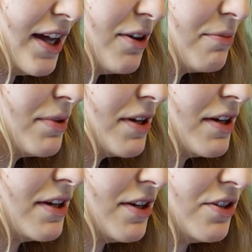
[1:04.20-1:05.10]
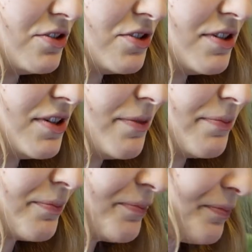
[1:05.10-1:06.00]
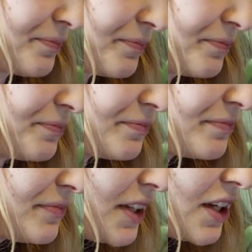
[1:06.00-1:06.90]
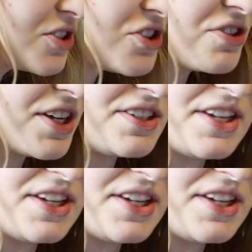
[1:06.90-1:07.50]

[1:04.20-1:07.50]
up, just to... So this